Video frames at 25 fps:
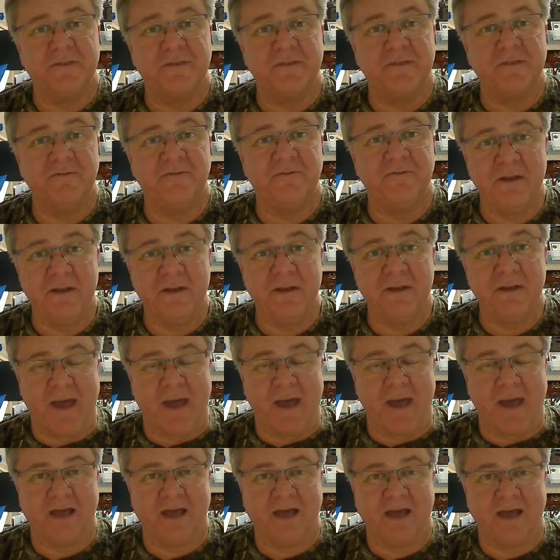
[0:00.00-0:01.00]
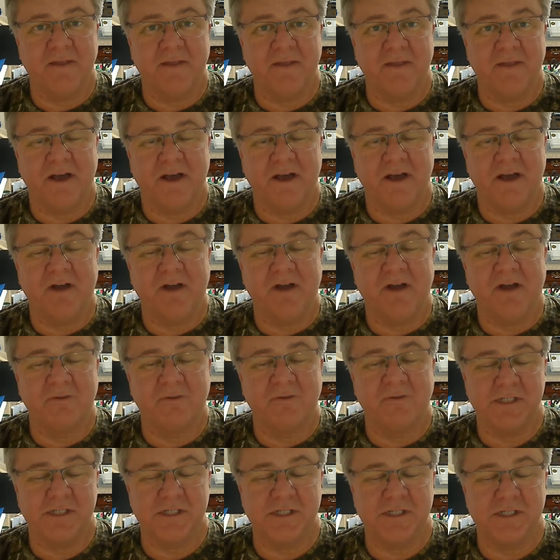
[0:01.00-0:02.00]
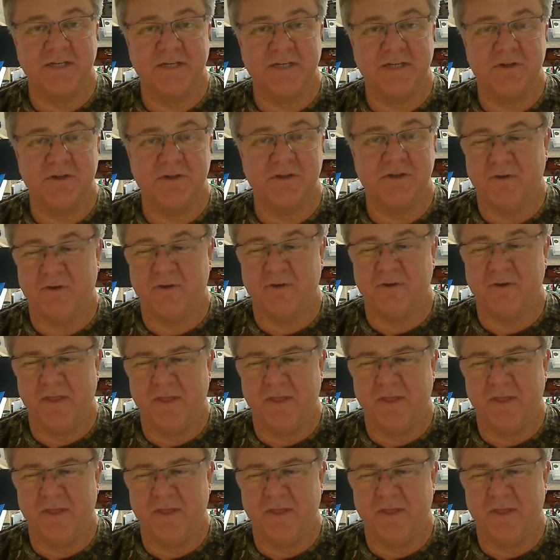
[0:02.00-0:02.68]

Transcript: the feedback that I've received so far.